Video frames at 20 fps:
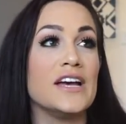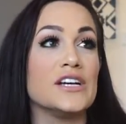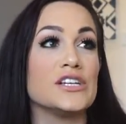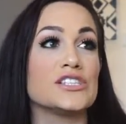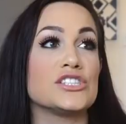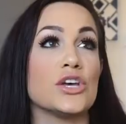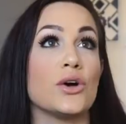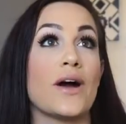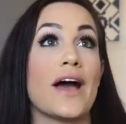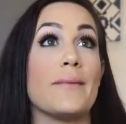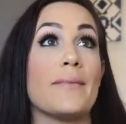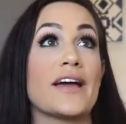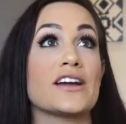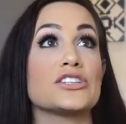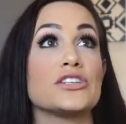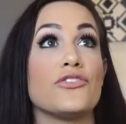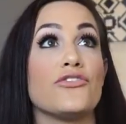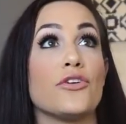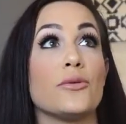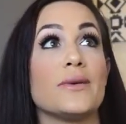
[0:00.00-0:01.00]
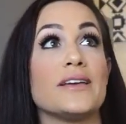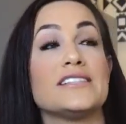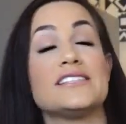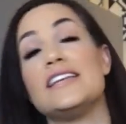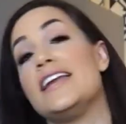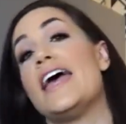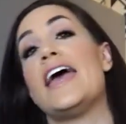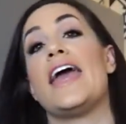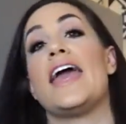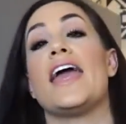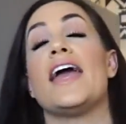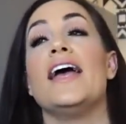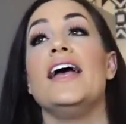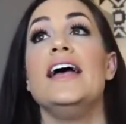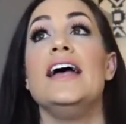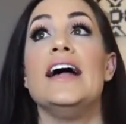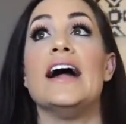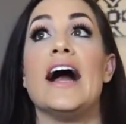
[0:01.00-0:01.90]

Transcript: So I'm actually filming today